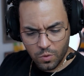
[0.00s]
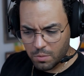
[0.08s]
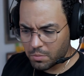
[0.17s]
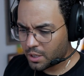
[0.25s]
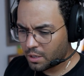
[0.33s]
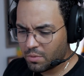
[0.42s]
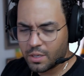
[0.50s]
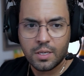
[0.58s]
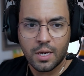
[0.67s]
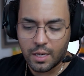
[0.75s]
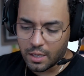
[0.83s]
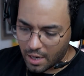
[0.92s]
wait, give me a
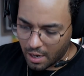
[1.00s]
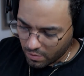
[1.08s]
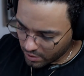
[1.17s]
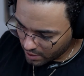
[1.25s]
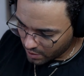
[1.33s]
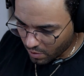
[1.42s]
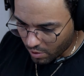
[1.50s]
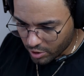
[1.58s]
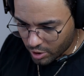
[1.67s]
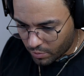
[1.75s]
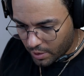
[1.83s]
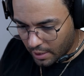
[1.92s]
second. I don't see no
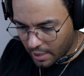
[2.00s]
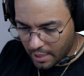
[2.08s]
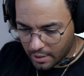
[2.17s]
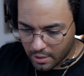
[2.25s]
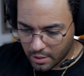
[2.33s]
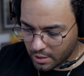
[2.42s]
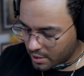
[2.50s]
RGB light.